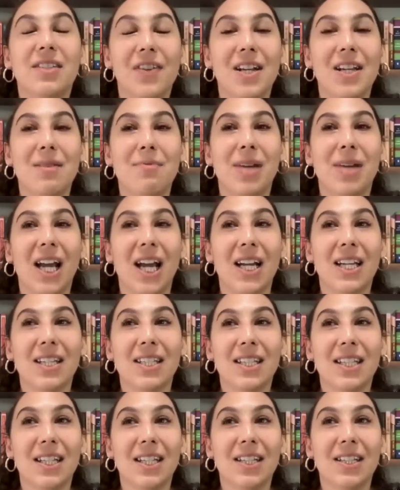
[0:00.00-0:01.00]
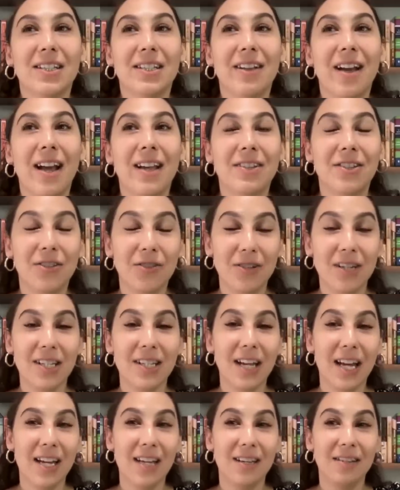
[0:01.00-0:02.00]
funny because as soon
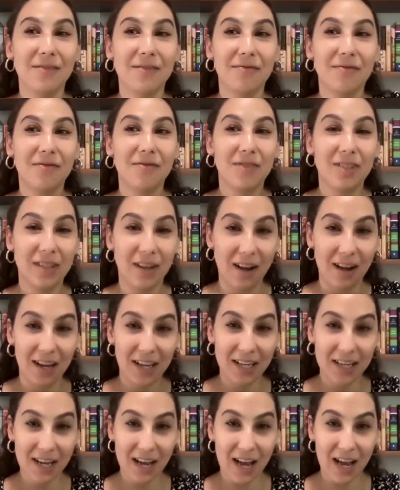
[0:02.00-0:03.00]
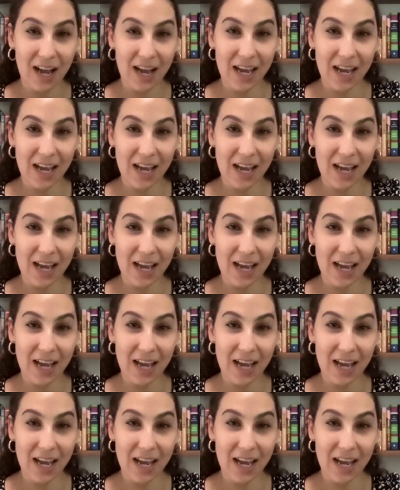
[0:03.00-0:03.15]
as I saw it,